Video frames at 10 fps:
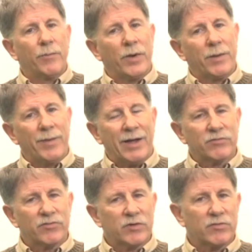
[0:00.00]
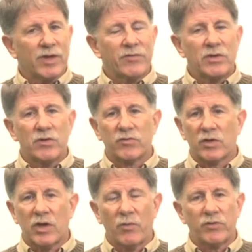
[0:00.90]
But about 6-7 years
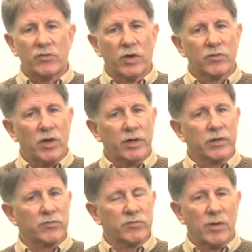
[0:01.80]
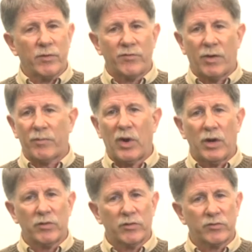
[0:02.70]
ago, we started talking to some of our
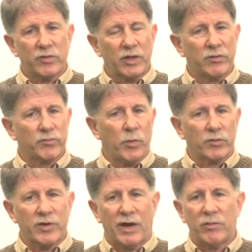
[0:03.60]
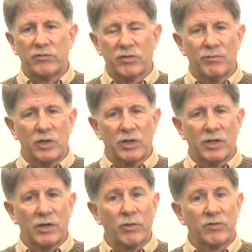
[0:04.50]
partners in the sports outreach
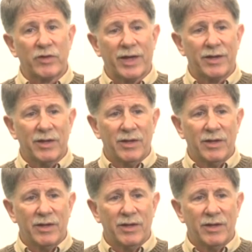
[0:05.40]
community, and we said,